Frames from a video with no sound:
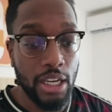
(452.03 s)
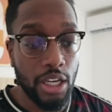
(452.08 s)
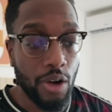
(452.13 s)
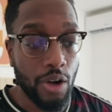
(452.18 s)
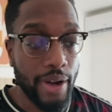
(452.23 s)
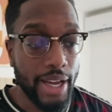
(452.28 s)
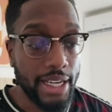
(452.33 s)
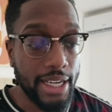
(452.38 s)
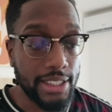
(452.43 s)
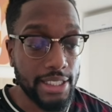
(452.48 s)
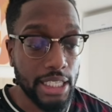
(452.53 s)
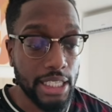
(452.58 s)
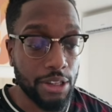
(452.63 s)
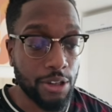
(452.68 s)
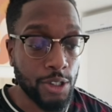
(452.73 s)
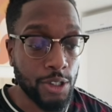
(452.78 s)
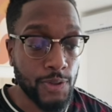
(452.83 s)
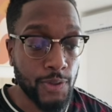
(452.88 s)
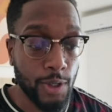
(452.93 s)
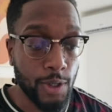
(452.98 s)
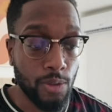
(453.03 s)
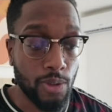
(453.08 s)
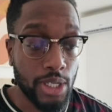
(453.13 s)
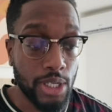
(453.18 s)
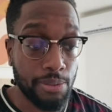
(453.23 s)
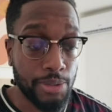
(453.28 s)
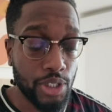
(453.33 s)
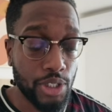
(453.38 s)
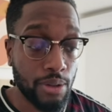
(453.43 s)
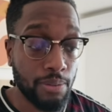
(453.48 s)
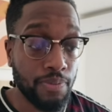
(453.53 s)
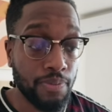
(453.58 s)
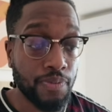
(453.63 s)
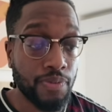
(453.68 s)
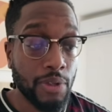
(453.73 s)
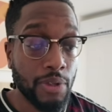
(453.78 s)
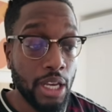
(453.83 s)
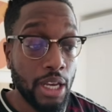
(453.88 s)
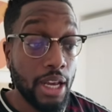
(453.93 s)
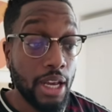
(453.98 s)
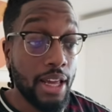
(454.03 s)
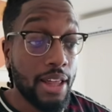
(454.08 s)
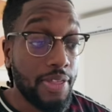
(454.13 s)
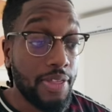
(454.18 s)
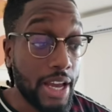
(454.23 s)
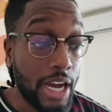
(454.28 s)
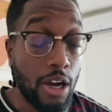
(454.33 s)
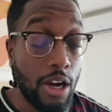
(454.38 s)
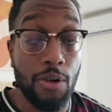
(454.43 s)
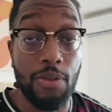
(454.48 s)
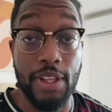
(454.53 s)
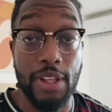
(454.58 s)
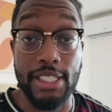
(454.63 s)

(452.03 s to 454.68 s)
Go ahead and set those follow-ups up. Now,